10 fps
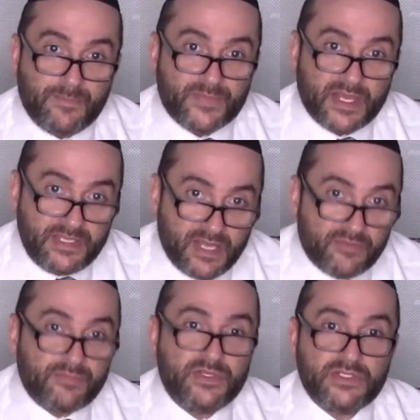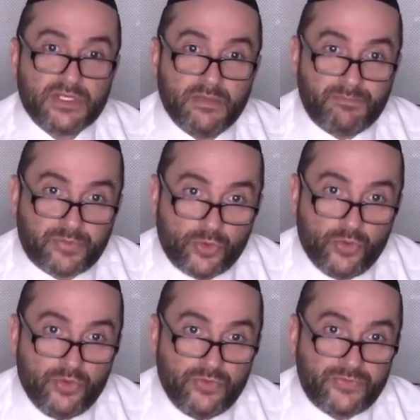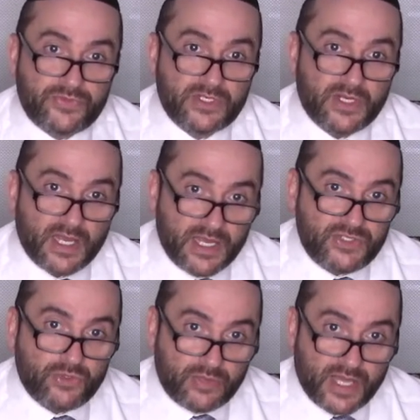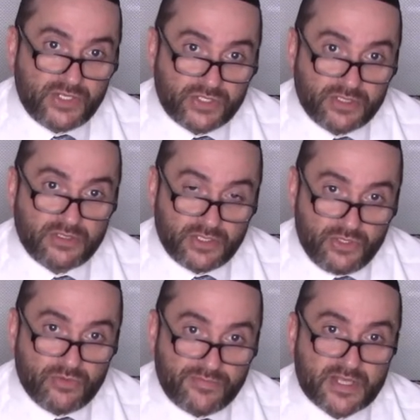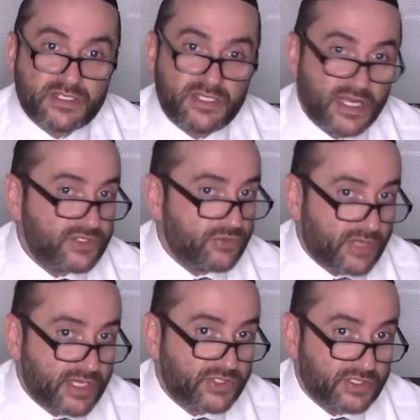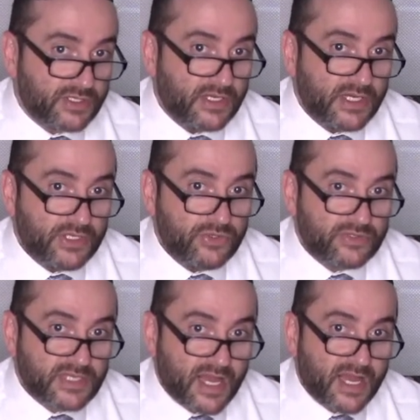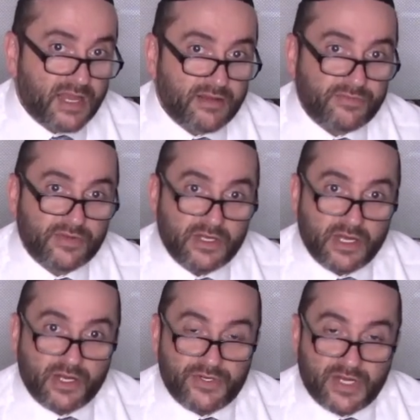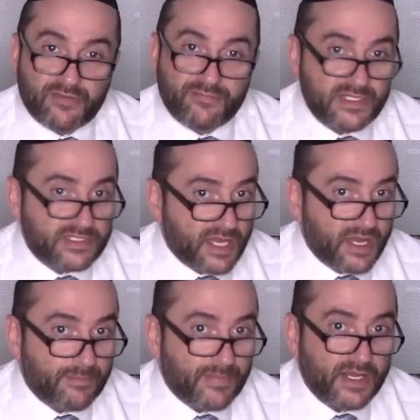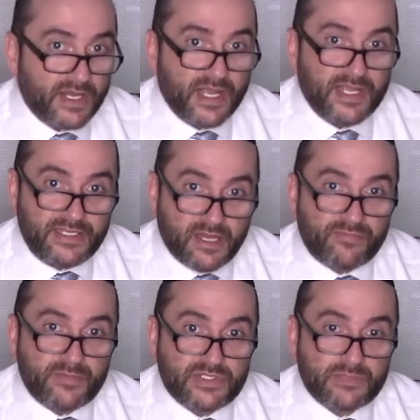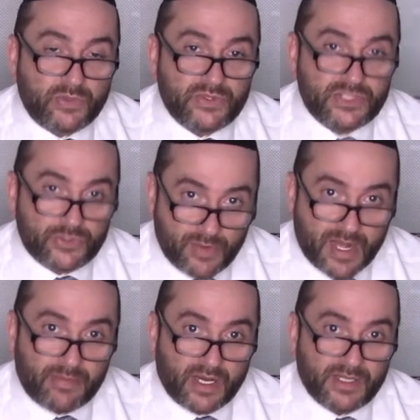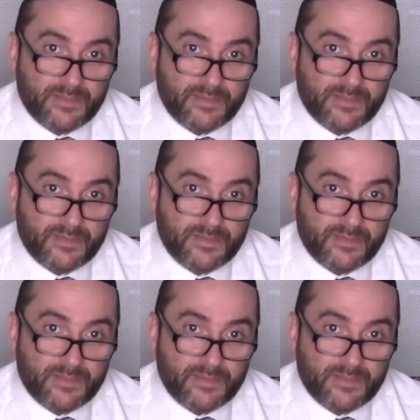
a government-approved education, a university education. You used to have a Rav Mitam, a government-appointed rabbi.